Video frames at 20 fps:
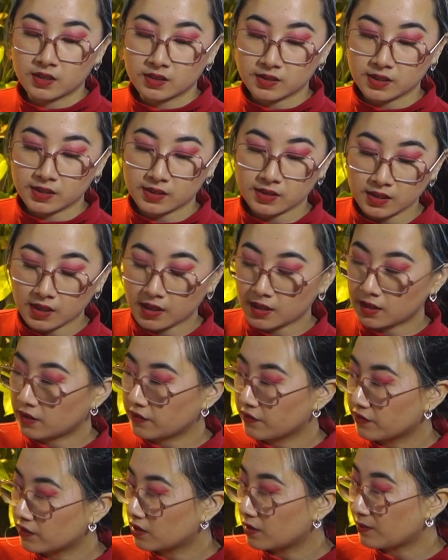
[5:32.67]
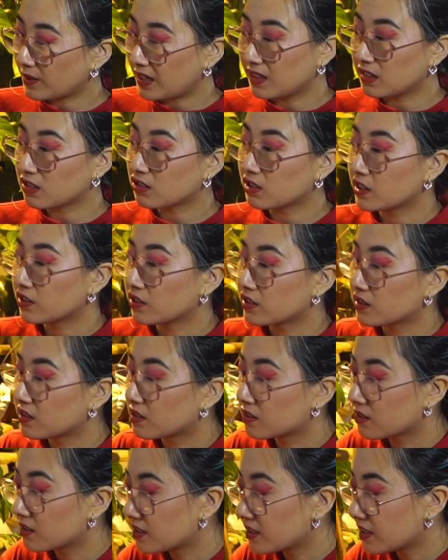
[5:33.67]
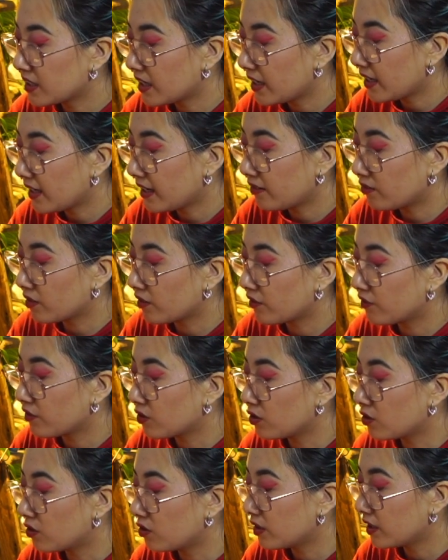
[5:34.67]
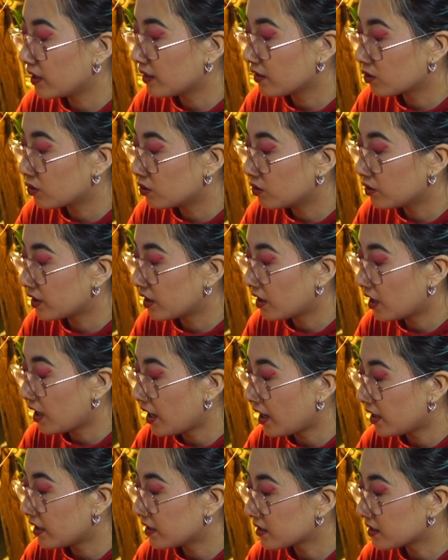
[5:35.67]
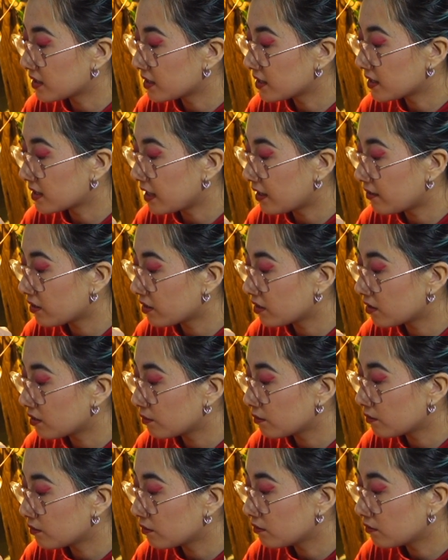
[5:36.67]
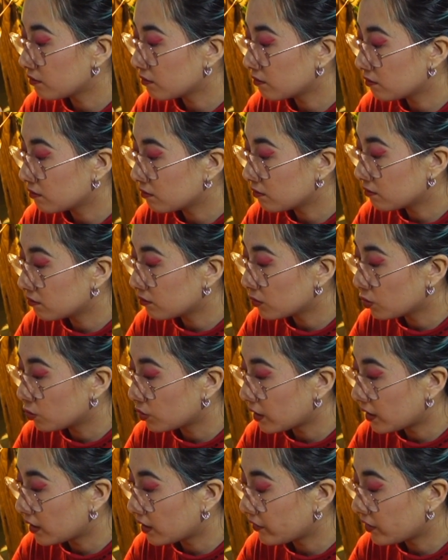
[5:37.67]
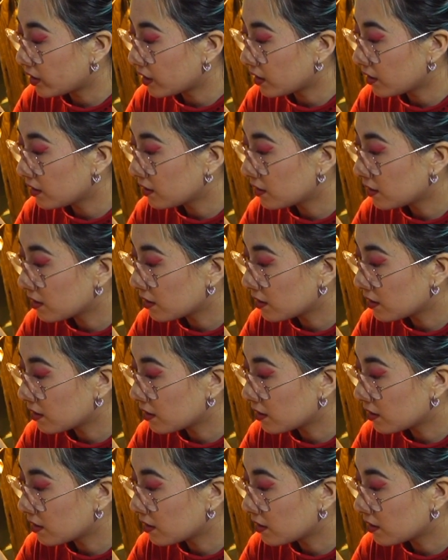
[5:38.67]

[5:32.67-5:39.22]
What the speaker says: Since I love them, I literally just sit here on the floor in the corner and stare at them all day, every day.